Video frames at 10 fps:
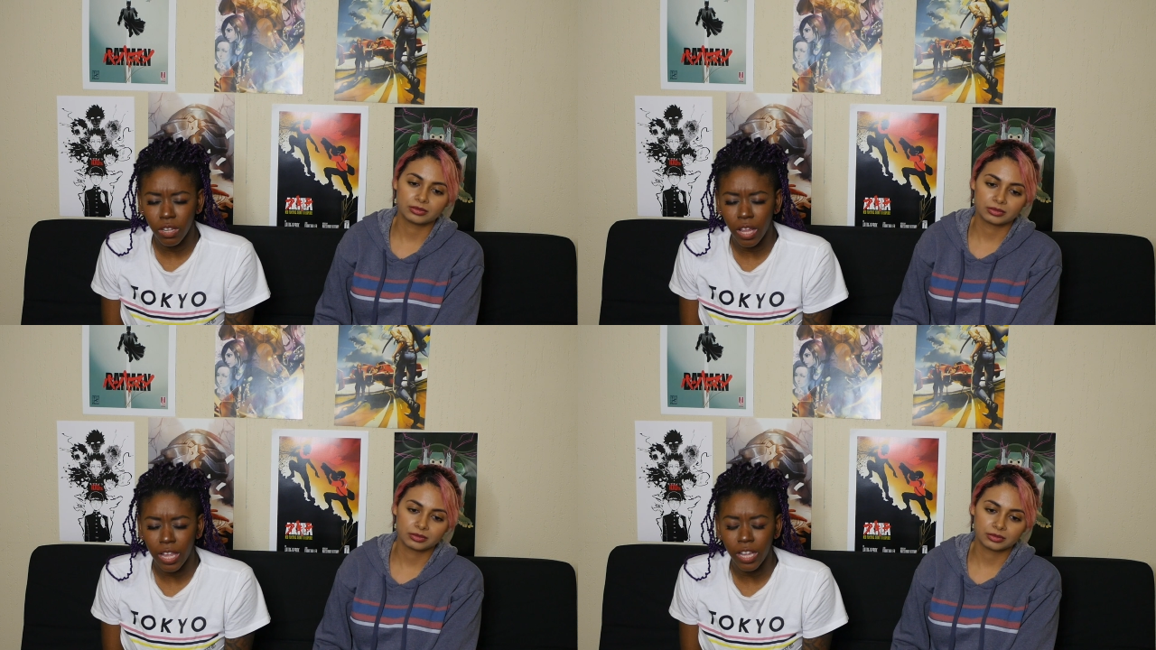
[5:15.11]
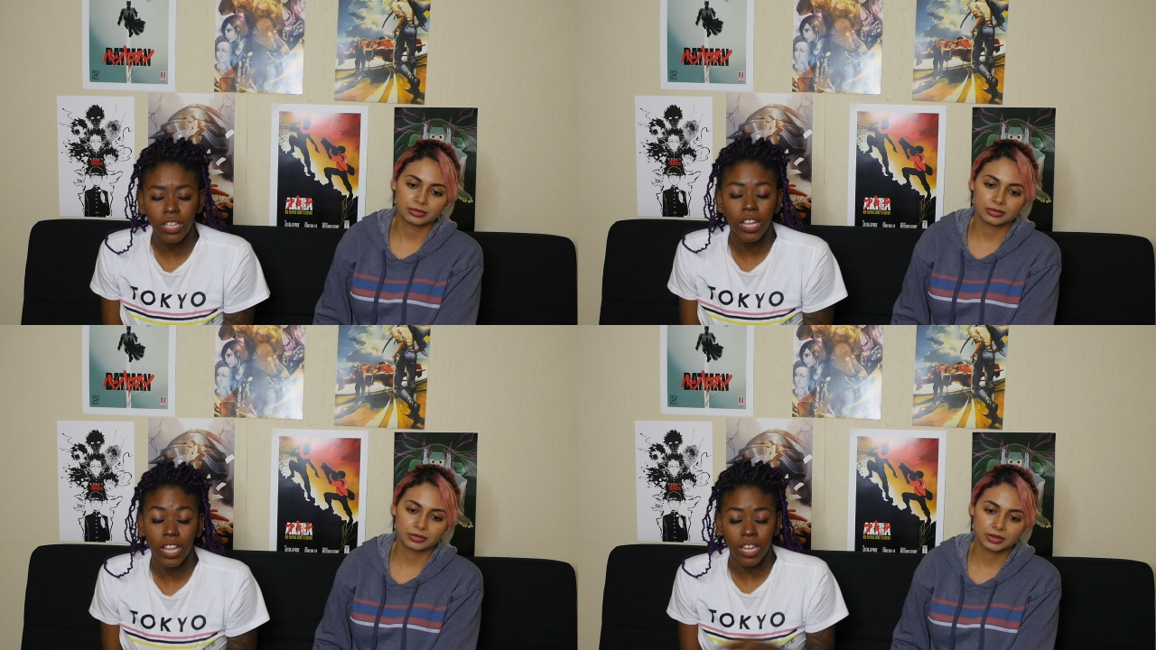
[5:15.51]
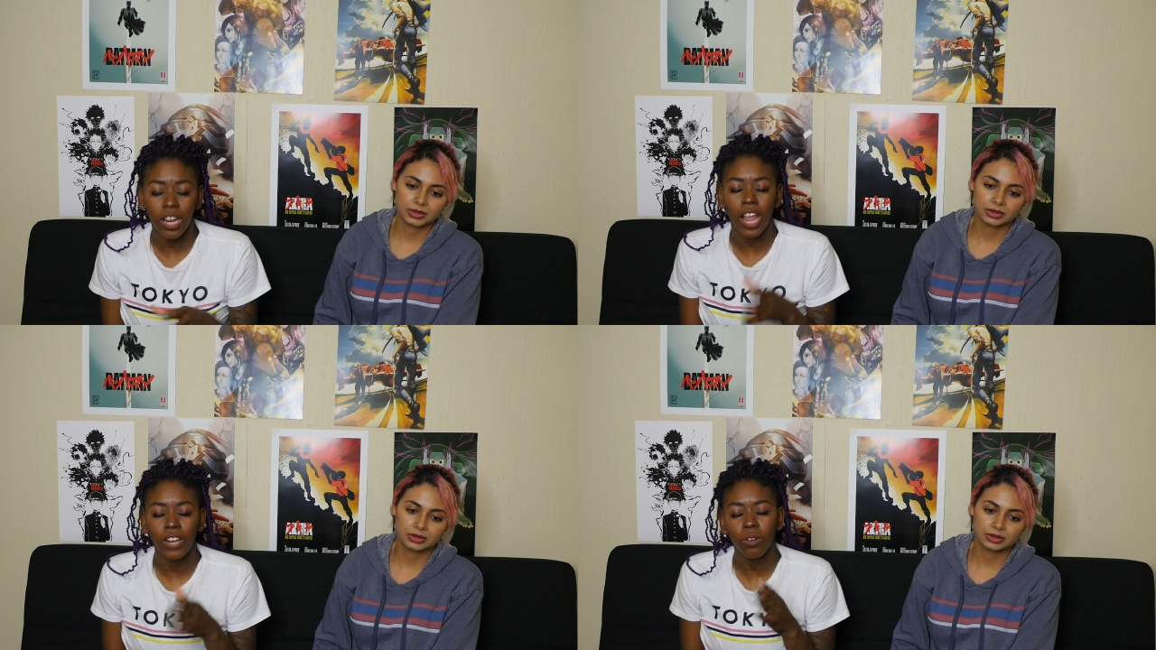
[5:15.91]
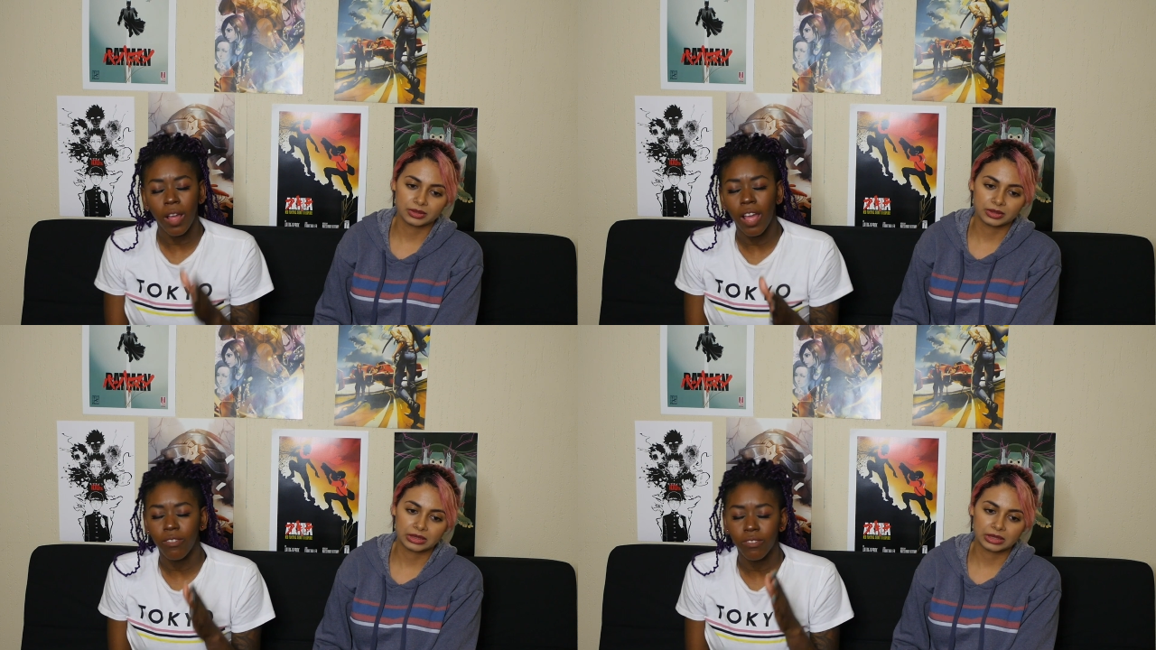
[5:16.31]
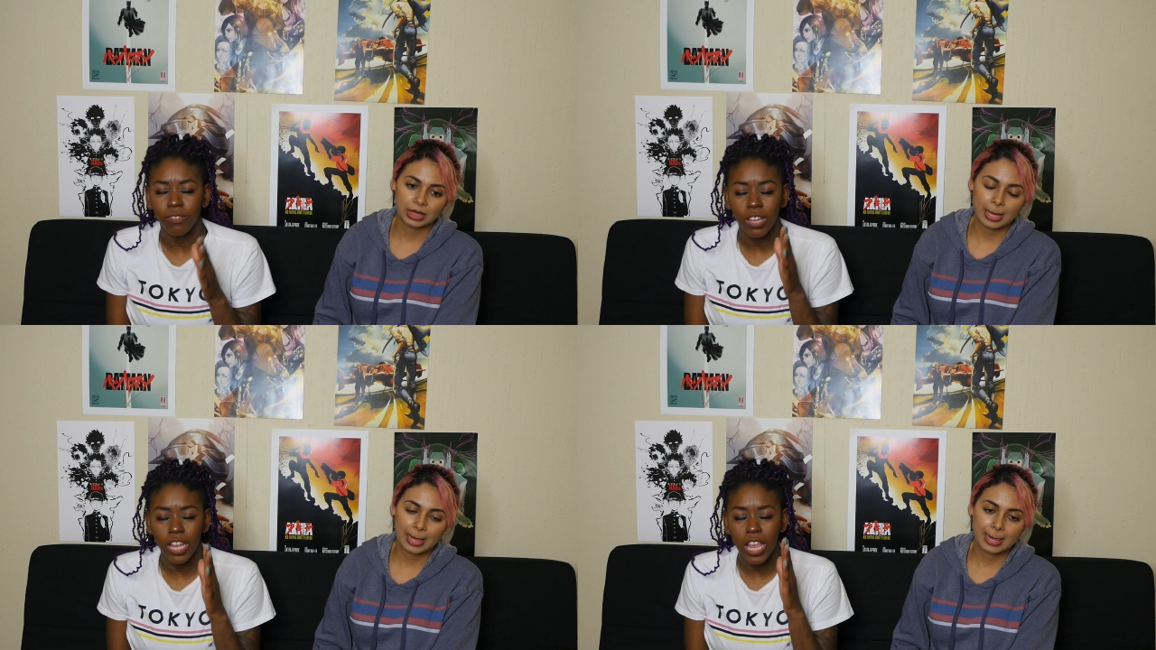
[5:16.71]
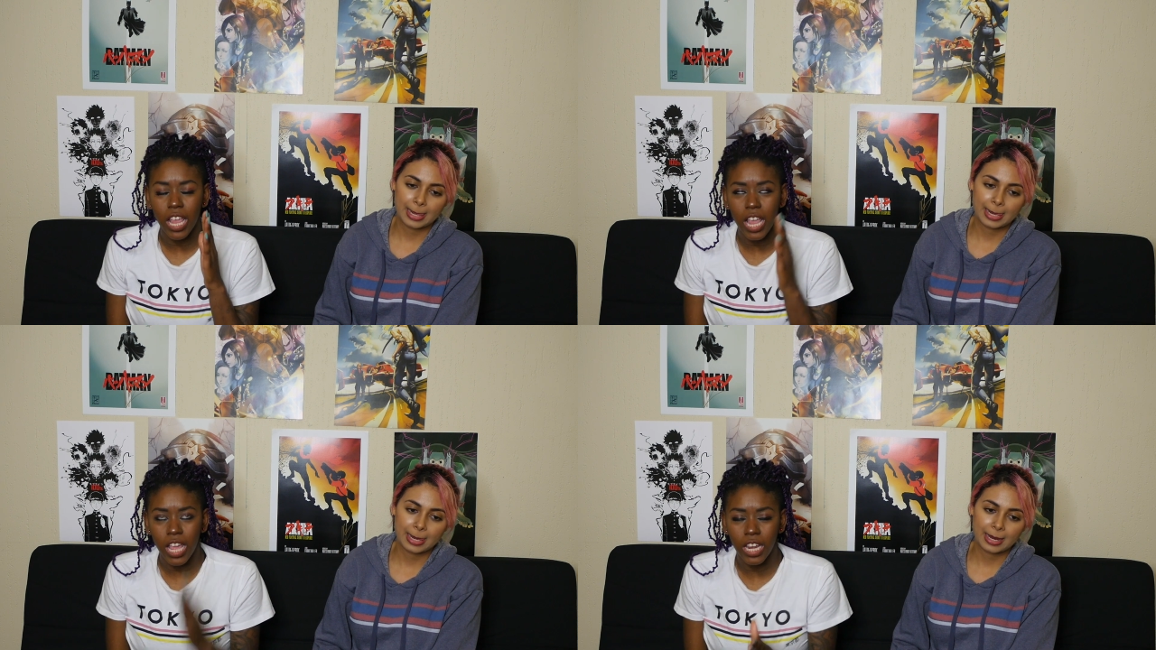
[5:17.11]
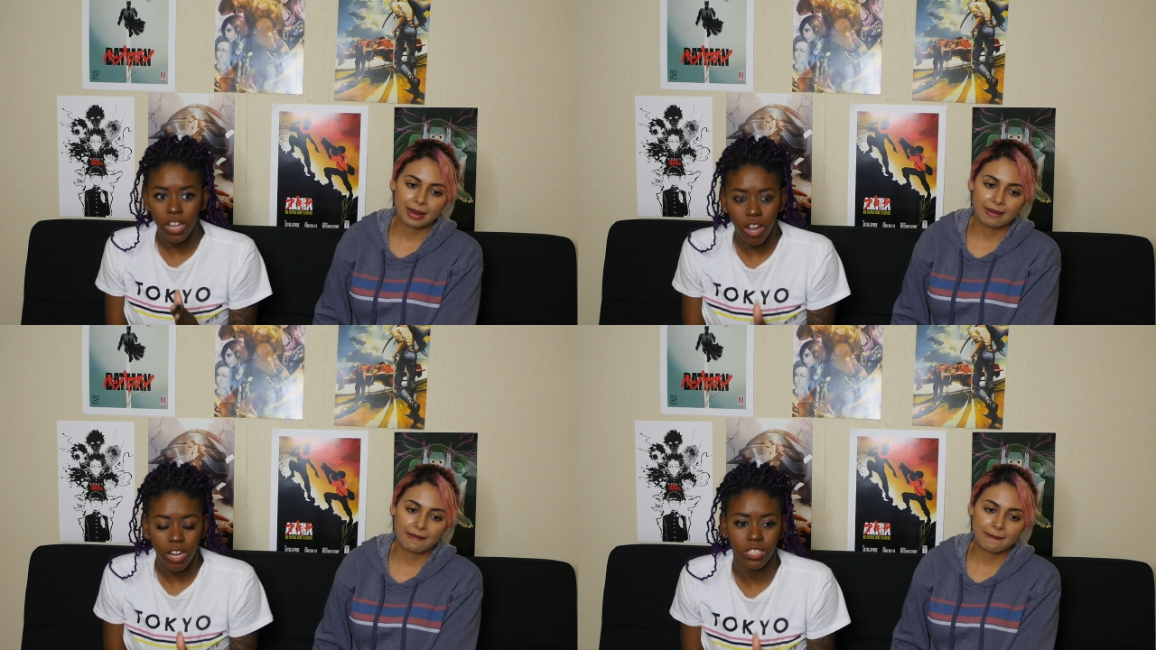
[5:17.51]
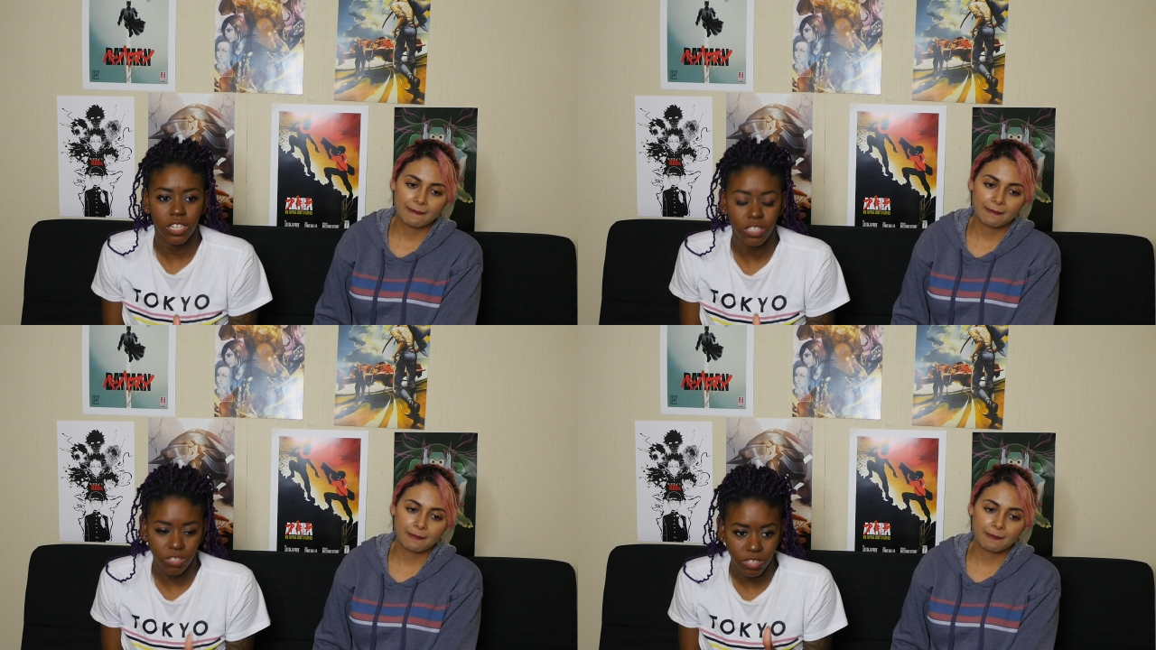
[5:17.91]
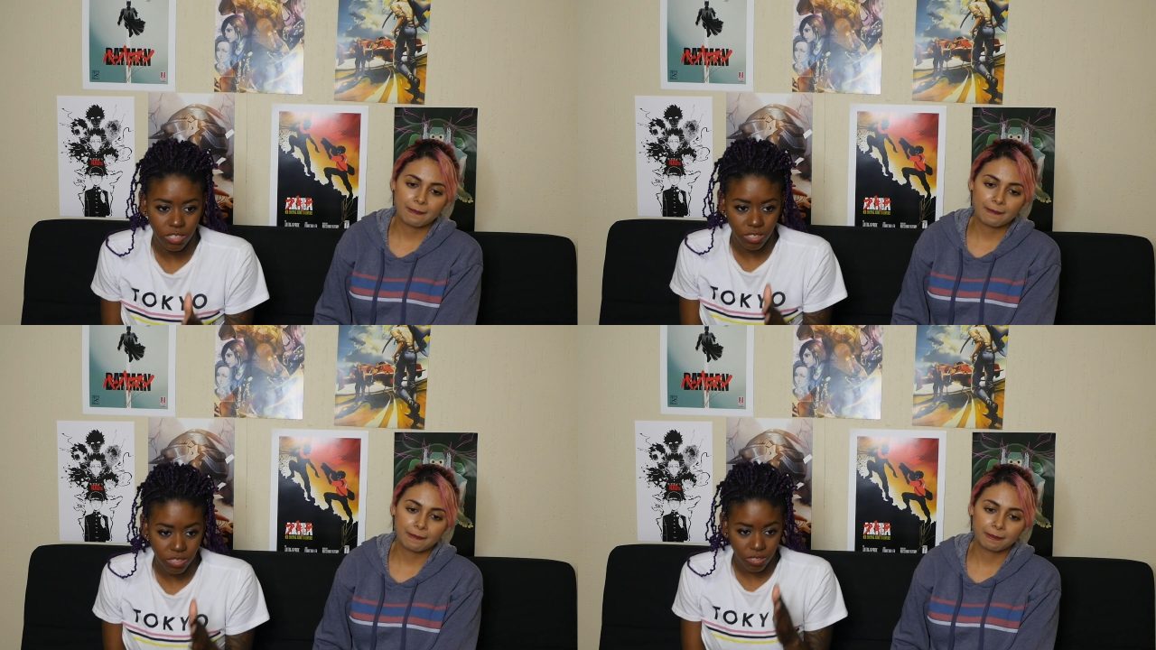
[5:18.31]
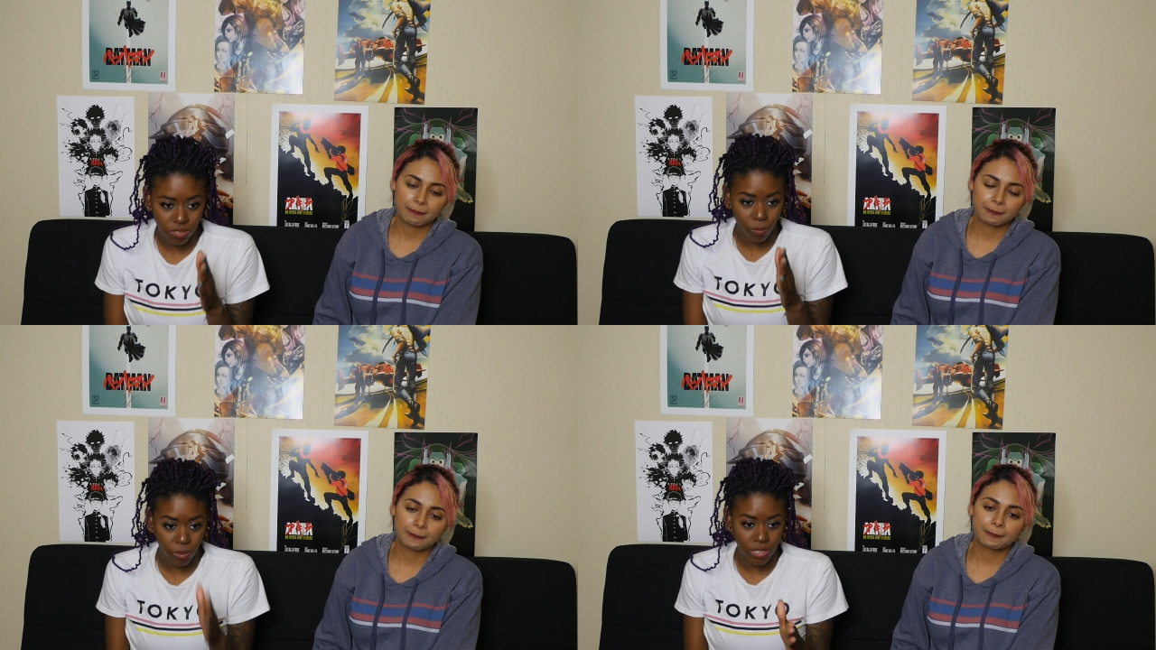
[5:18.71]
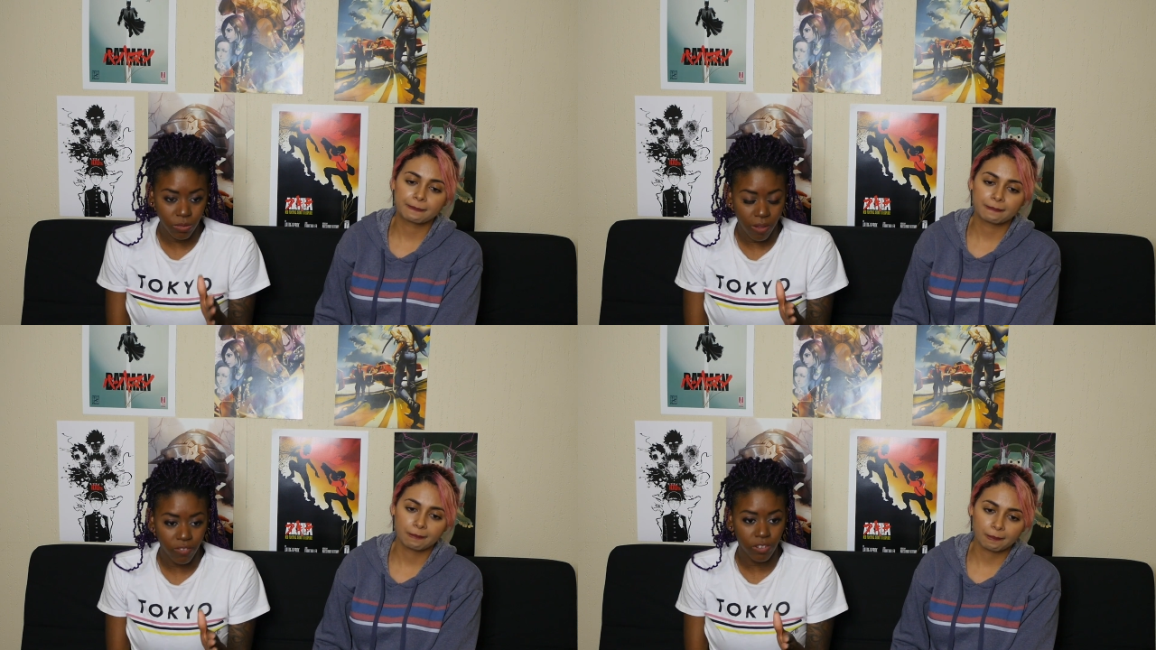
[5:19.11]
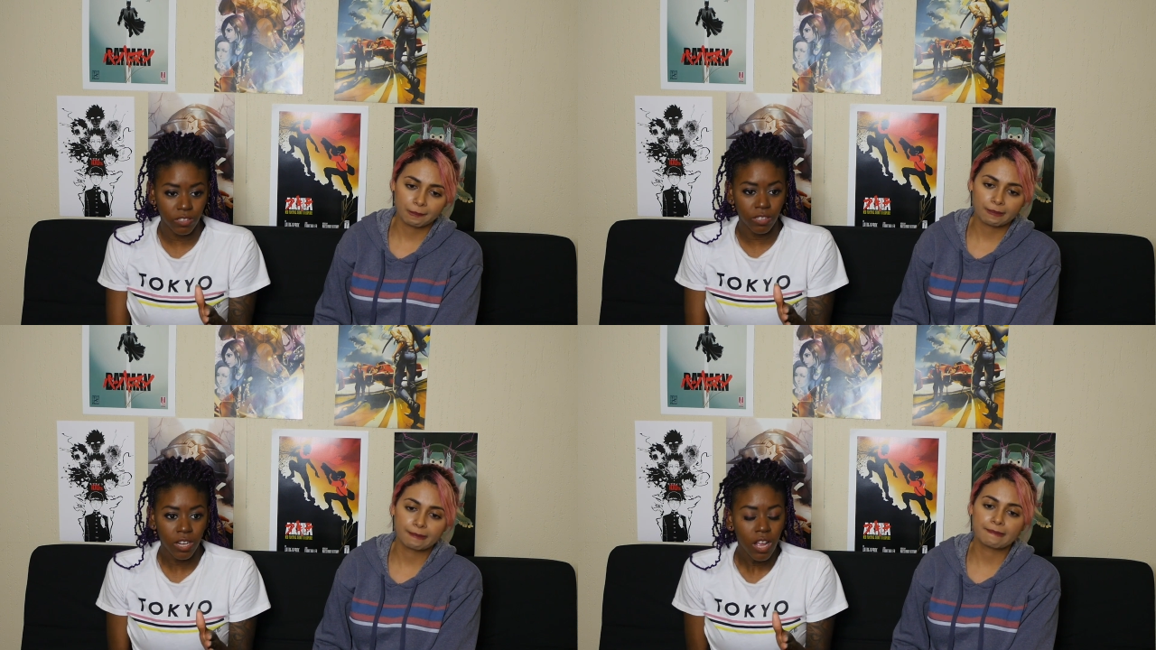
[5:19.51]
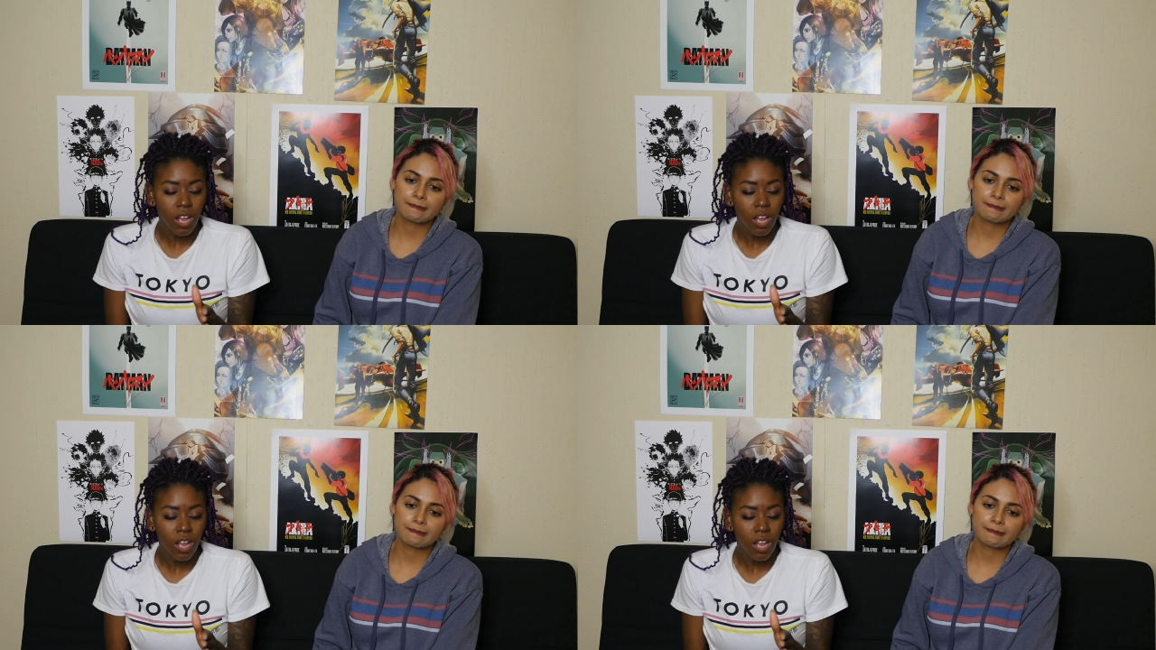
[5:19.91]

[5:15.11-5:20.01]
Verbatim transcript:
Speaker 1: Like again, I don't have any context to this whatsoever.